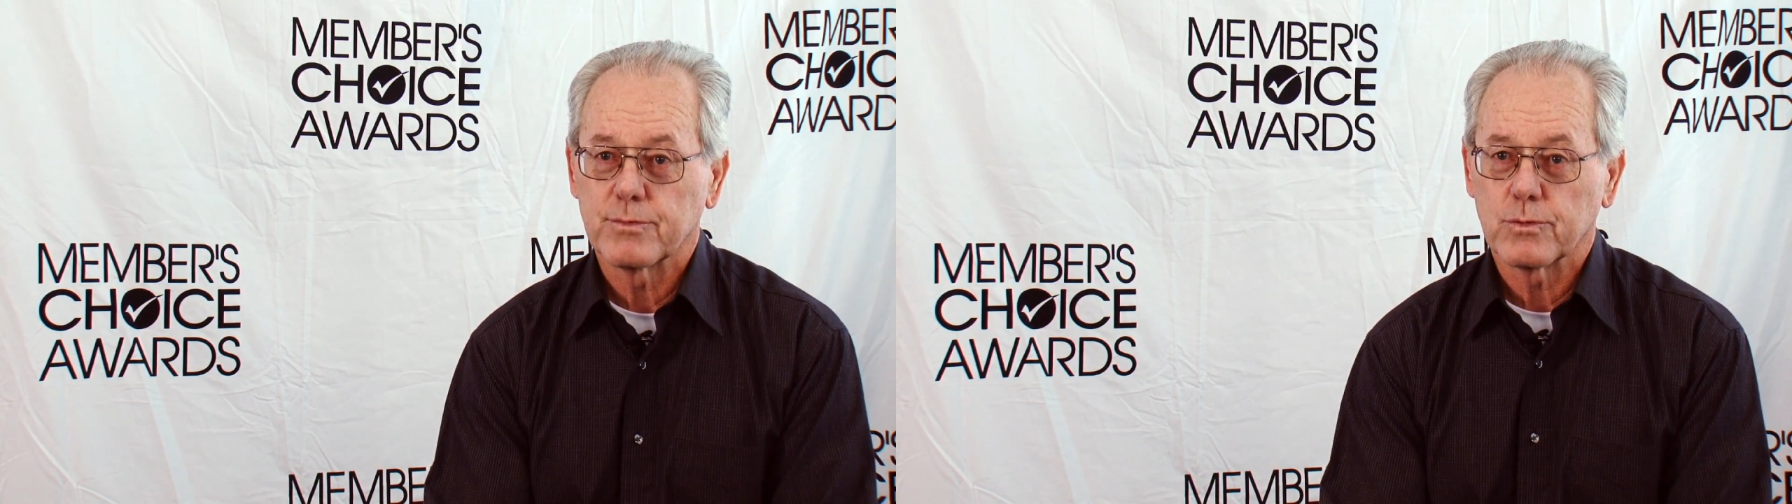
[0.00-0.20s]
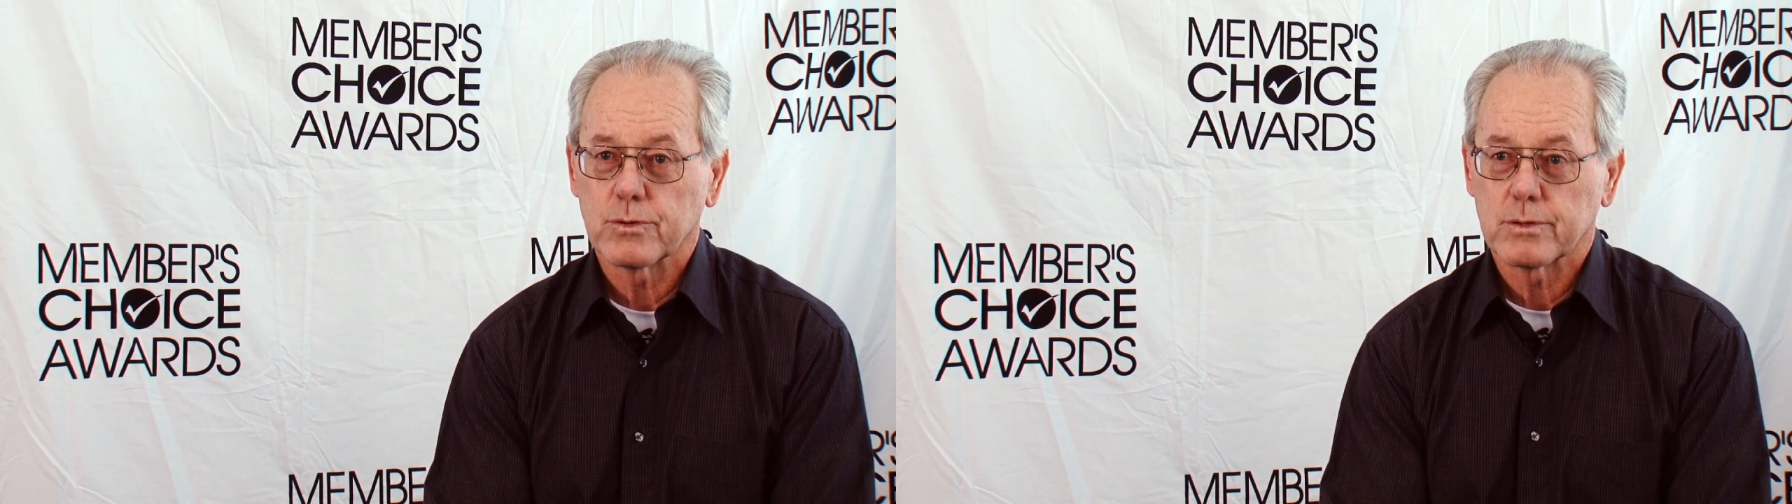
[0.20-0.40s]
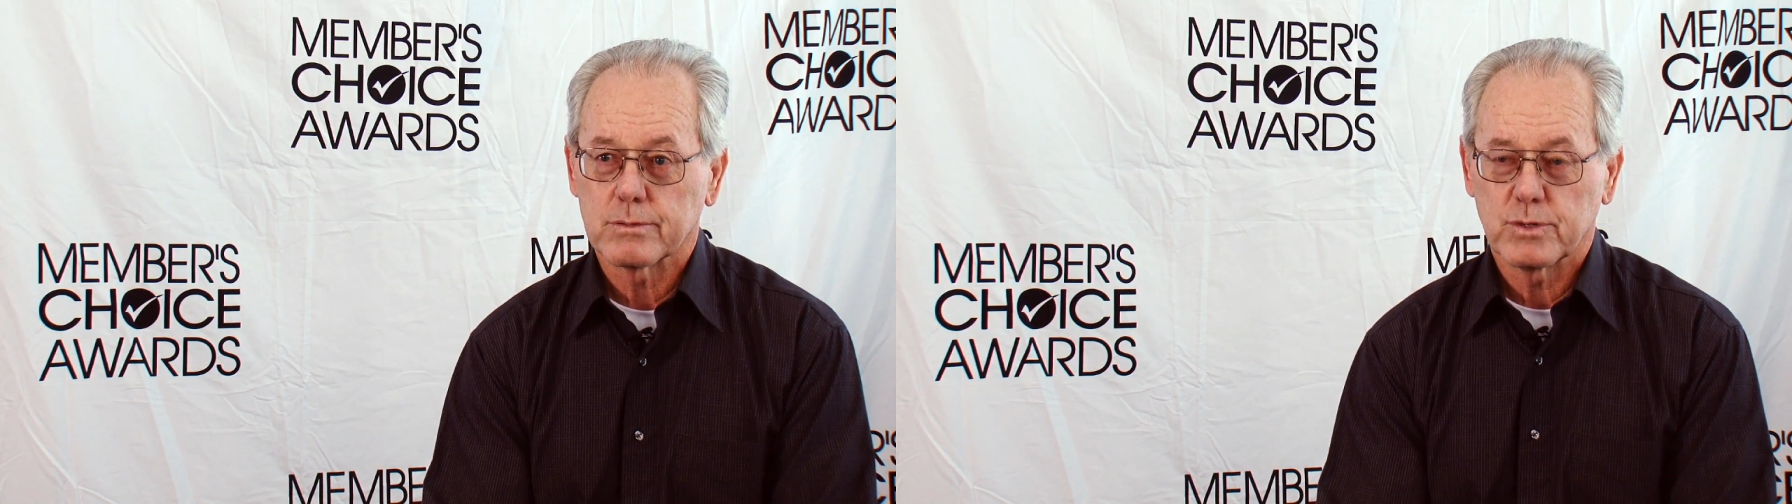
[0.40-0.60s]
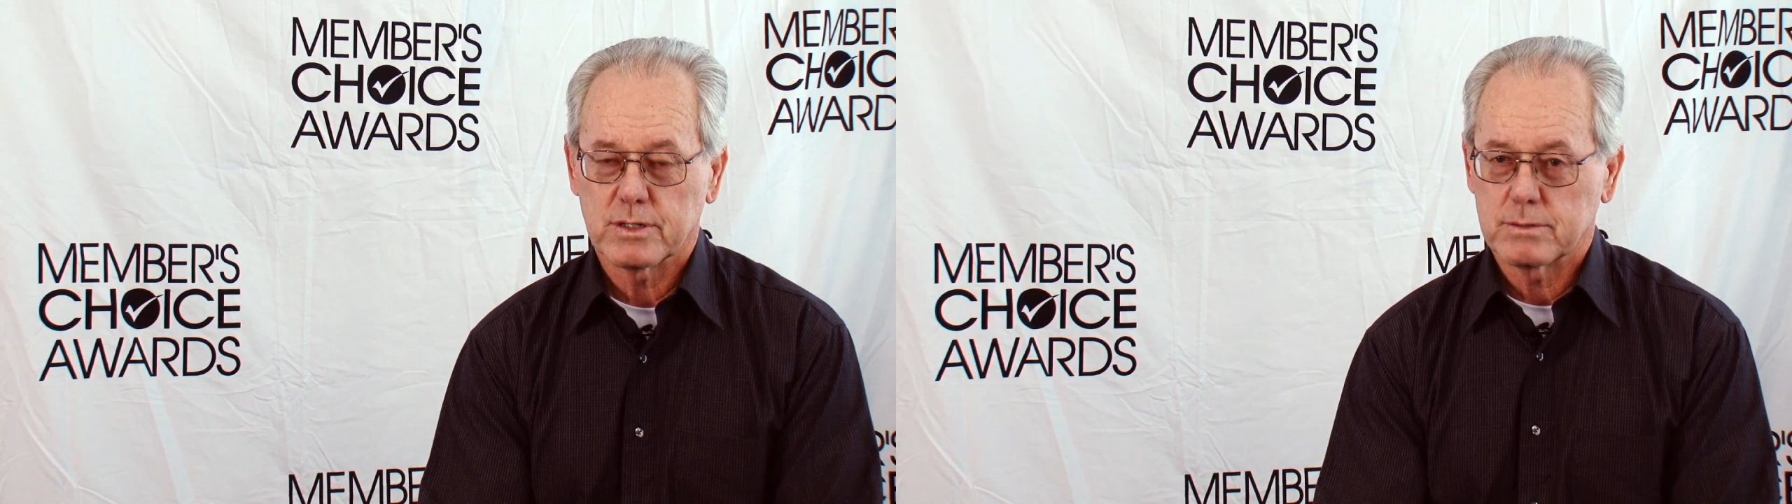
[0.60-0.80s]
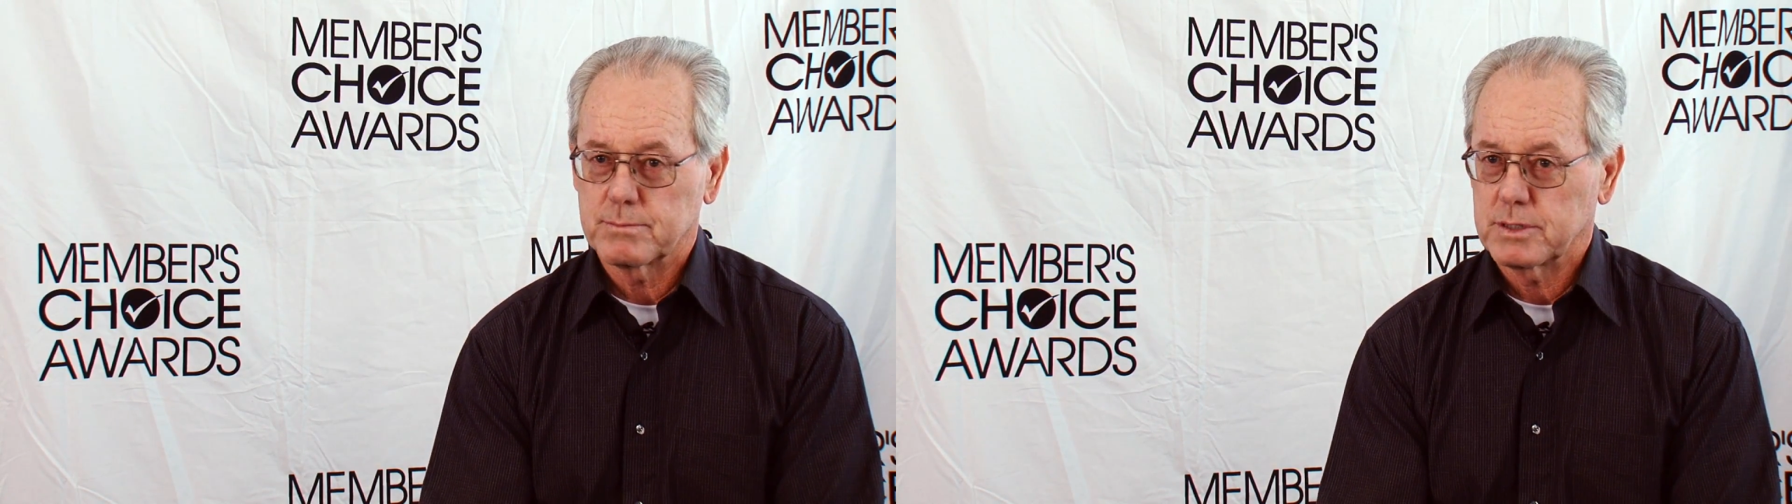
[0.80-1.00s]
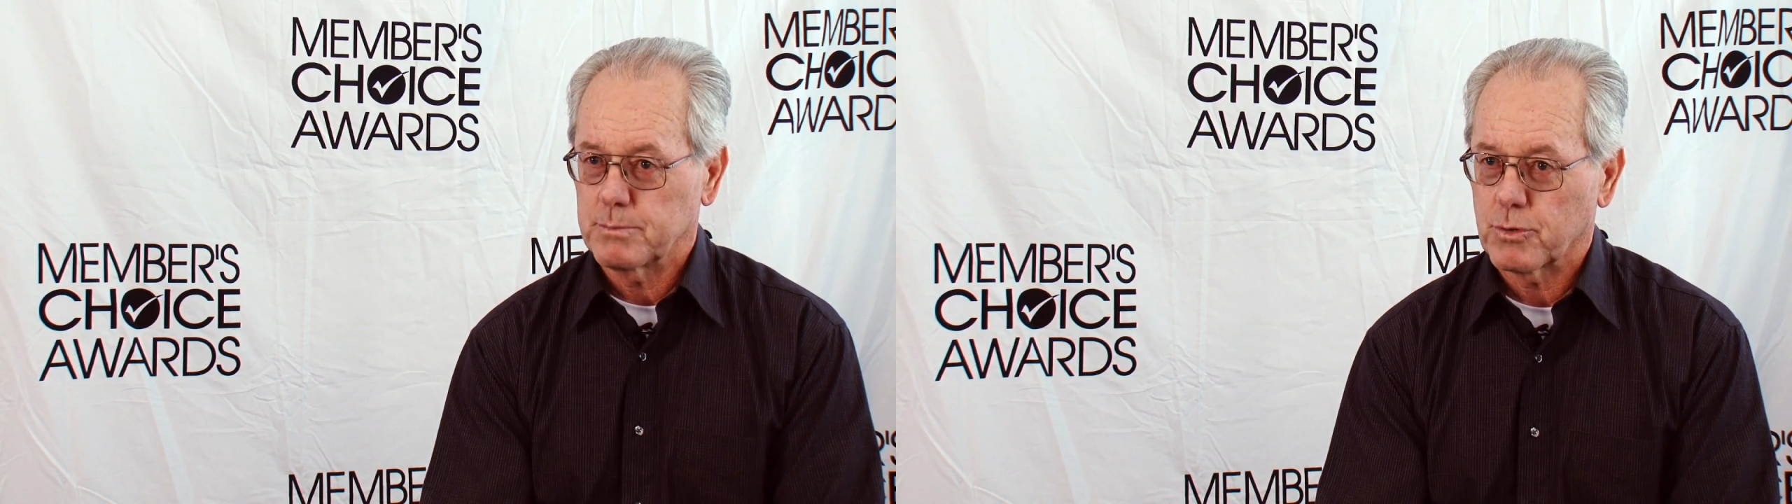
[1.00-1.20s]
for whether it be